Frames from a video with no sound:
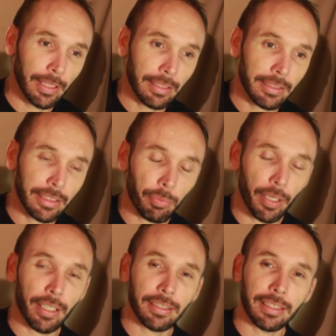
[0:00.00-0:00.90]
It's just
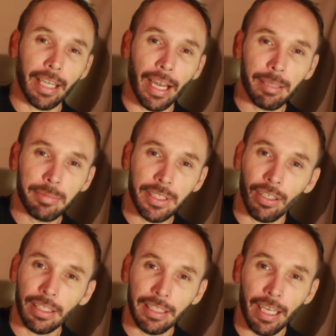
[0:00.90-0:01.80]
one of those games that
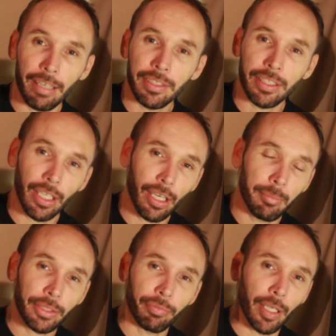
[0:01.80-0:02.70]
I used to have so
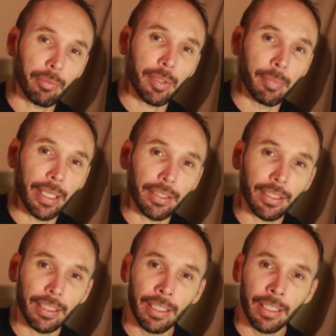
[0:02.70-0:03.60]
much fun with, man.
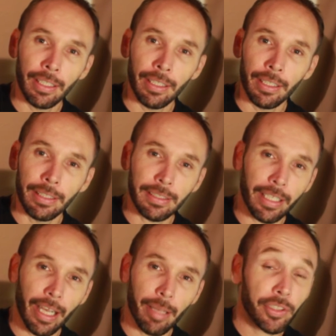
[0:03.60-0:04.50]
Like, this
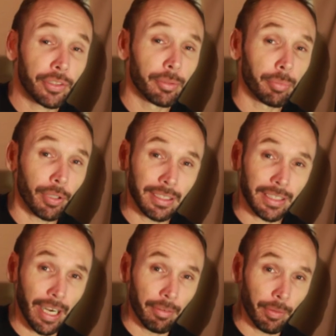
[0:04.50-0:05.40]
game used to impress
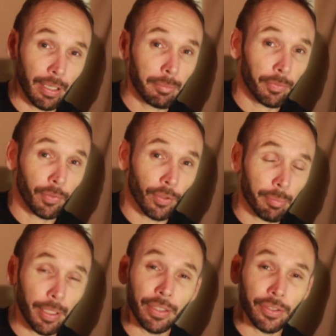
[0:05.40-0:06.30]
everyone before the
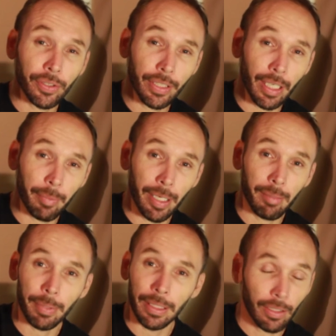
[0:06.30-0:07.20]
PS2 came
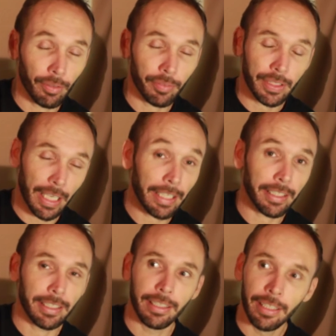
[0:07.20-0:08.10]
out, but
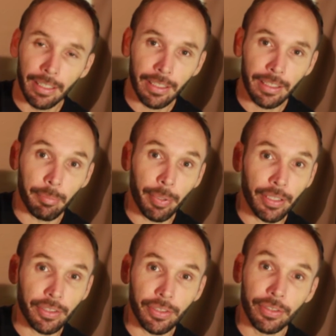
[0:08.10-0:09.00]
sadly, the
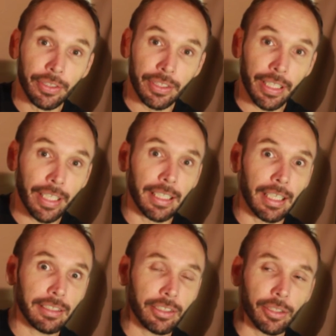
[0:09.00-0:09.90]
PS2 just kicked
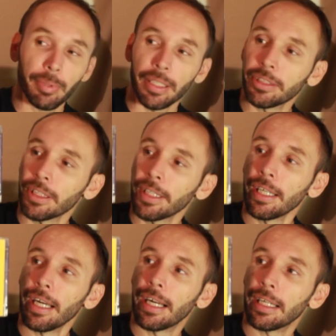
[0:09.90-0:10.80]
ass too much.
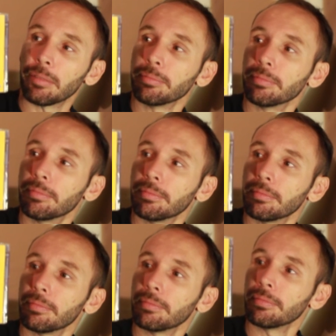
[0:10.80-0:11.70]

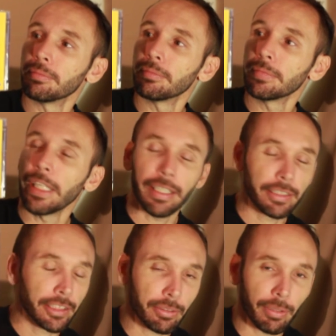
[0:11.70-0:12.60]
Yeah,
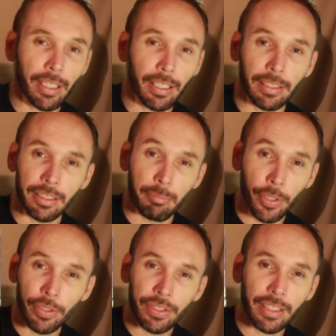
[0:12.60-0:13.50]
it's just one of the
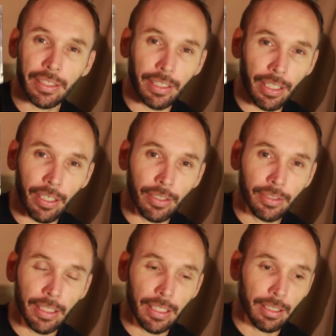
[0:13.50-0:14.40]
music, you know.
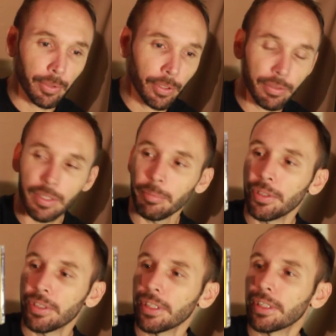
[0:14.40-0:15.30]
Well, who was the
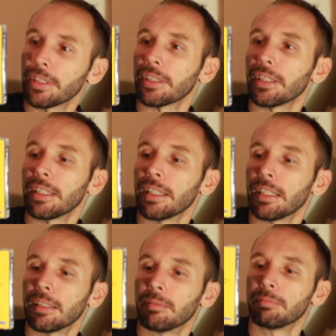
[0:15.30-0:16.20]
music?
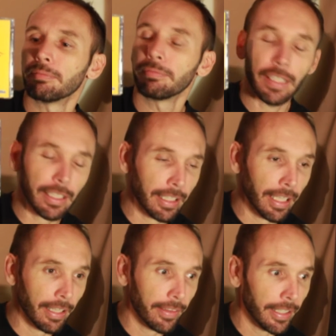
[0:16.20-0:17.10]
Fuck, I
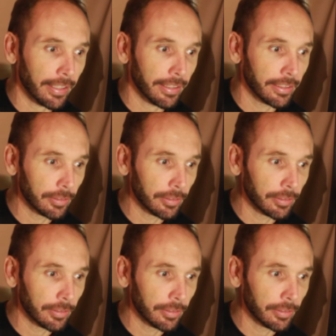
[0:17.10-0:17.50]
can't think.